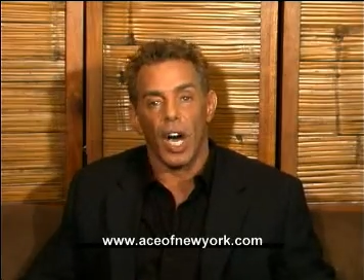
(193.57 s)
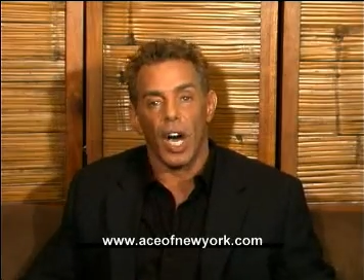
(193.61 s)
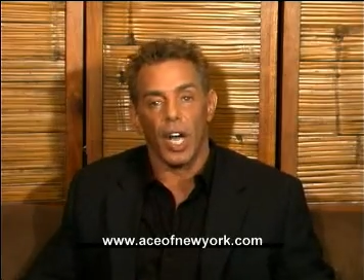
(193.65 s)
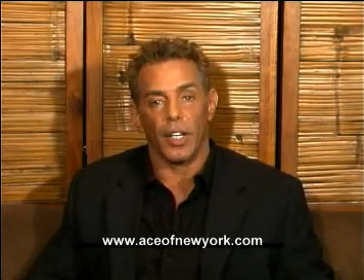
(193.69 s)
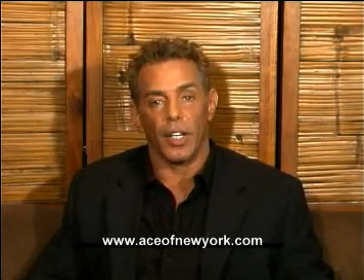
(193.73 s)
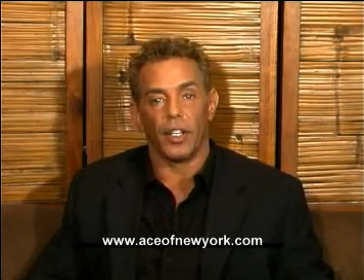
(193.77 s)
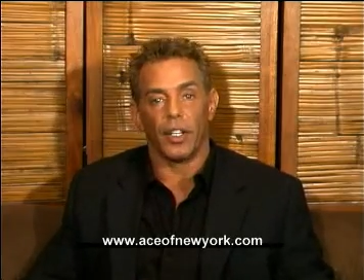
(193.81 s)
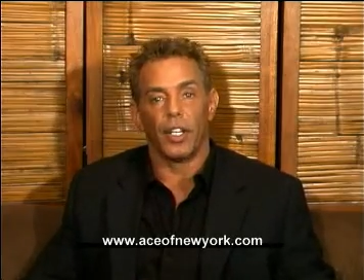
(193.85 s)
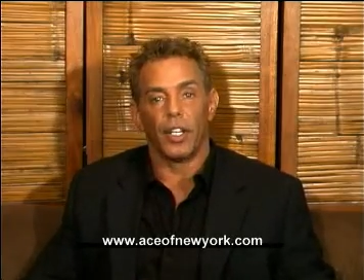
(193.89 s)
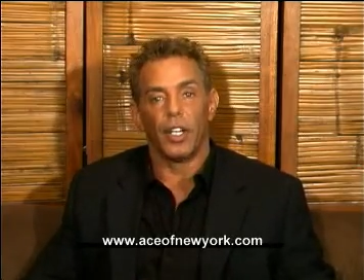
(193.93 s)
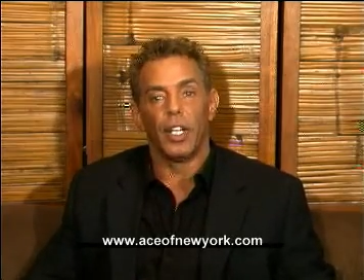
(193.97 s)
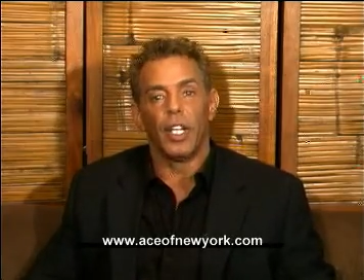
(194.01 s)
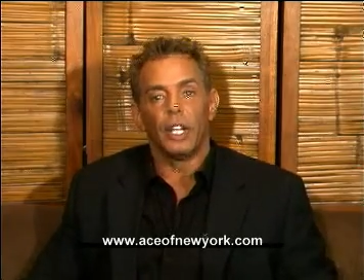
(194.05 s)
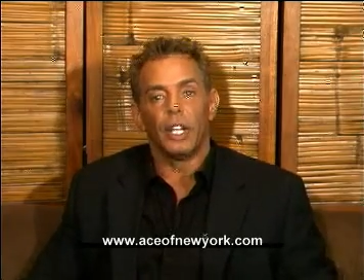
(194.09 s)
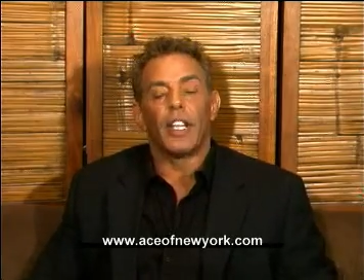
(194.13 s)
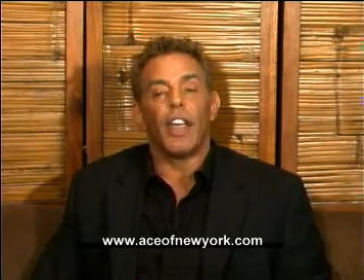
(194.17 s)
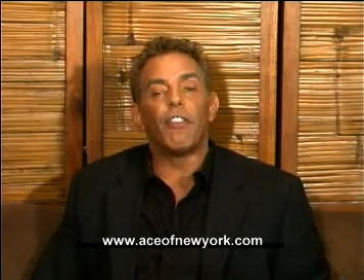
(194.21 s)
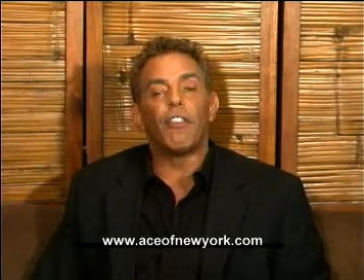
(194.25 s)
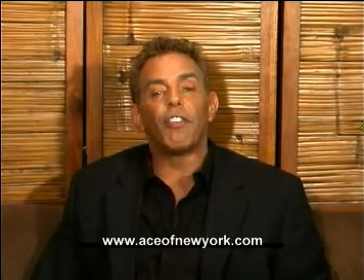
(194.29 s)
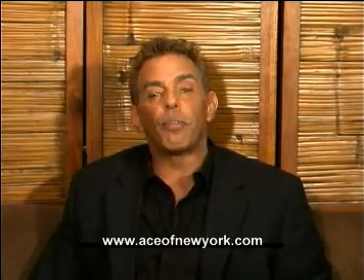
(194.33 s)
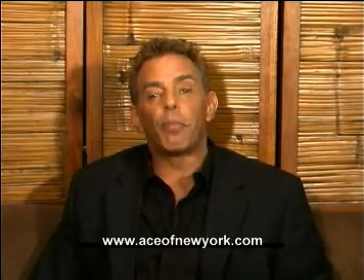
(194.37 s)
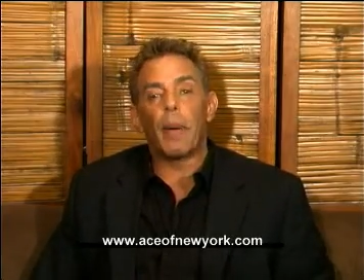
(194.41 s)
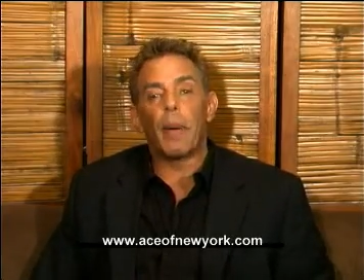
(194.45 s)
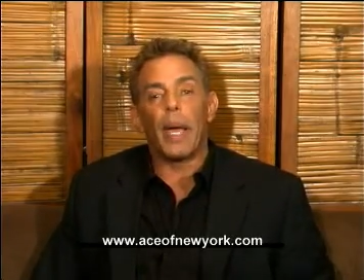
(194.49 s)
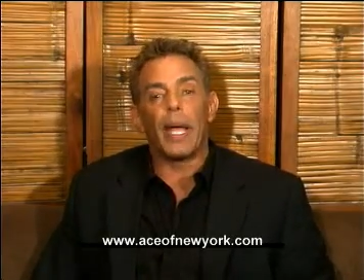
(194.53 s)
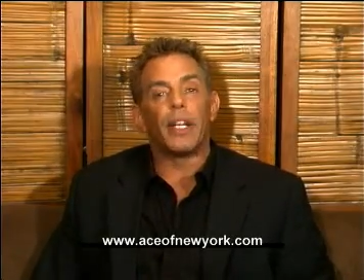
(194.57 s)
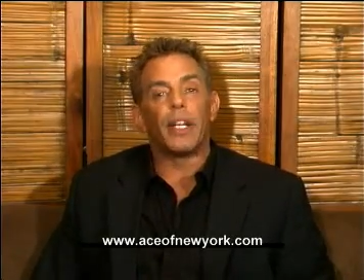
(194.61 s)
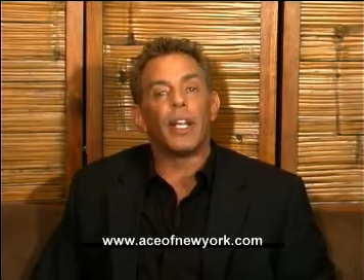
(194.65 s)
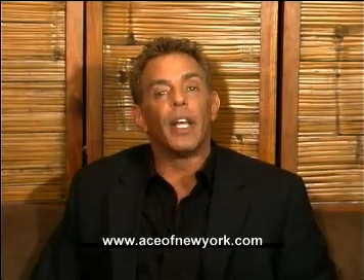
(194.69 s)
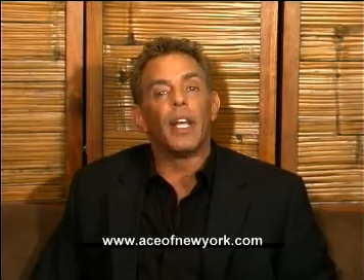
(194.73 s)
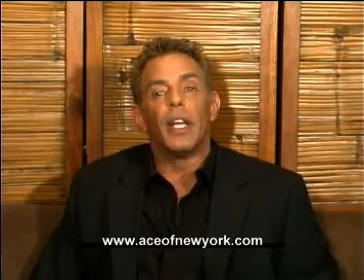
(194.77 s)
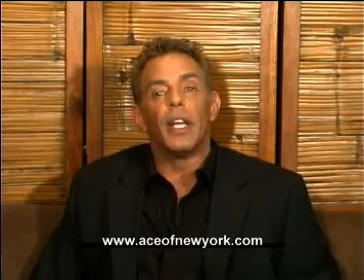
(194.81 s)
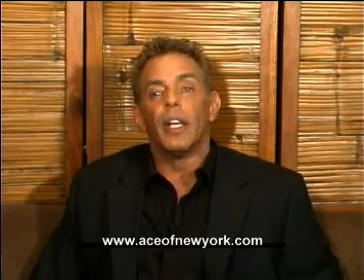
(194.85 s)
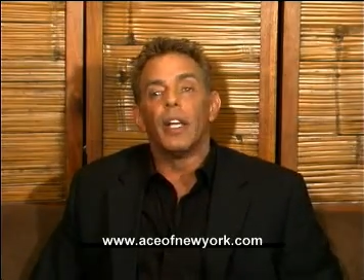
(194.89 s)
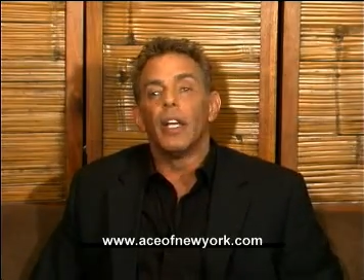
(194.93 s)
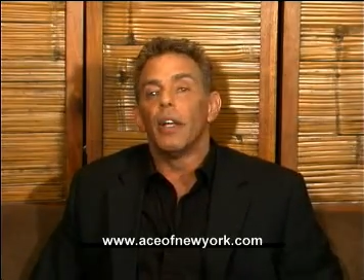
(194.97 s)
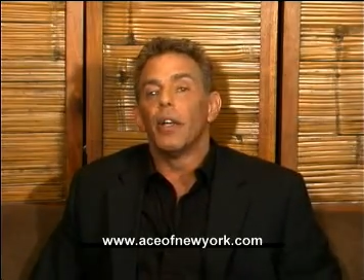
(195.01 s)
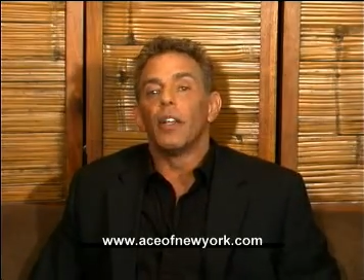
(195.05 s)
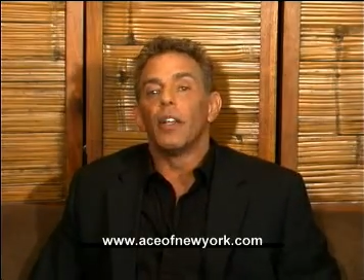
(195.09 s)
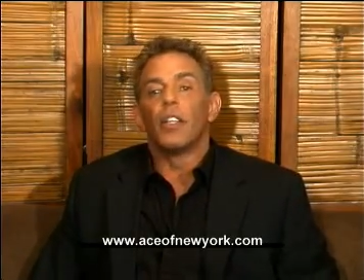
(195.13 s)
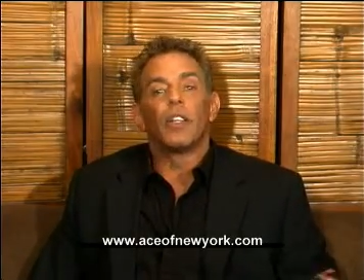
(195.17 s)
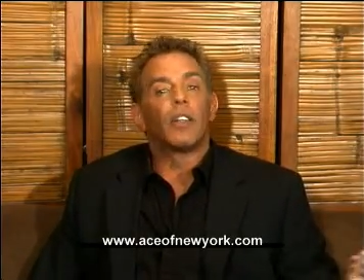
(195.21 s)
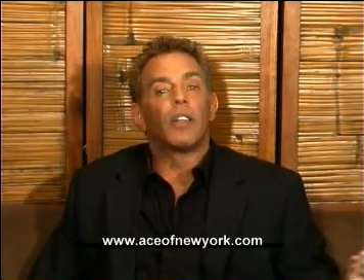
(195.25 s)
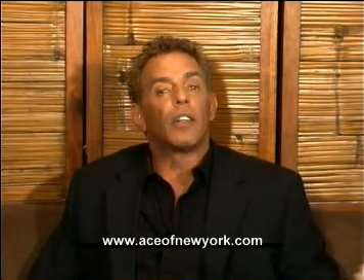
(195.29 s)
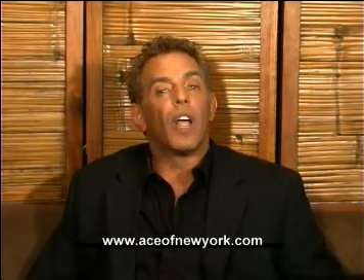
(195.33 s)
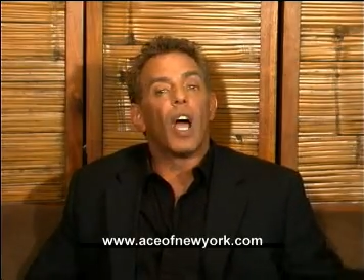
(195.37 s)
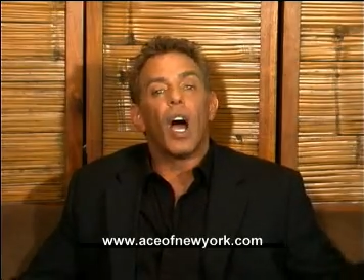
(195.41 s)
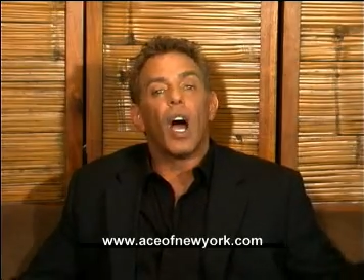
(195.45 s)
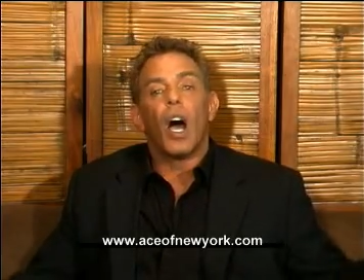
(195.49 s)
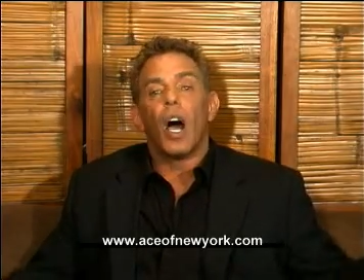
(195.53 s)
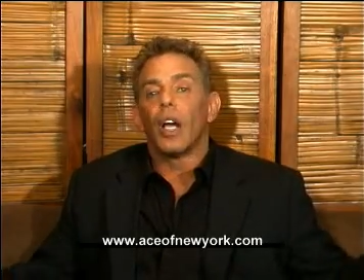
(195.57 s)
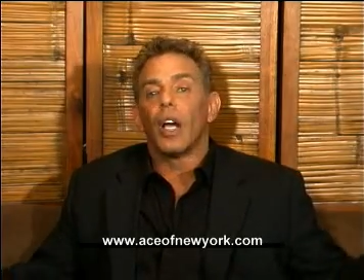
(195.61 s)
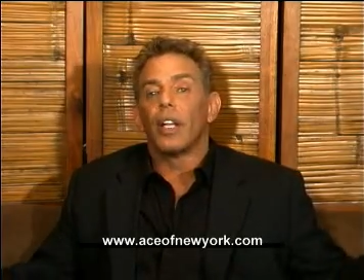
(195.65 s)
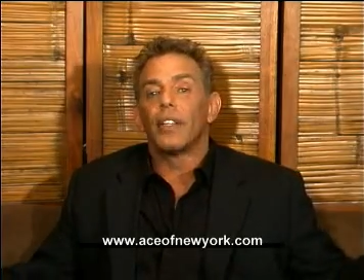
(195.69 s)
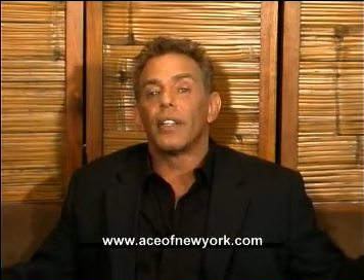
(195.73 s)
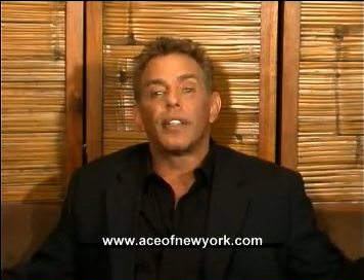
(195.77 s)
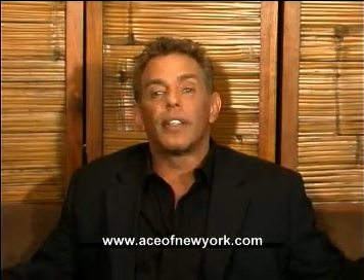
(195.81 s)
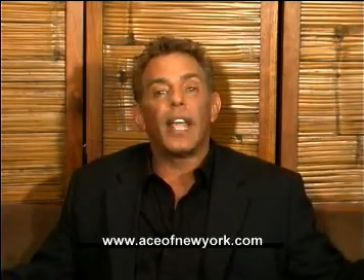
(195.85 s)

They've spent tens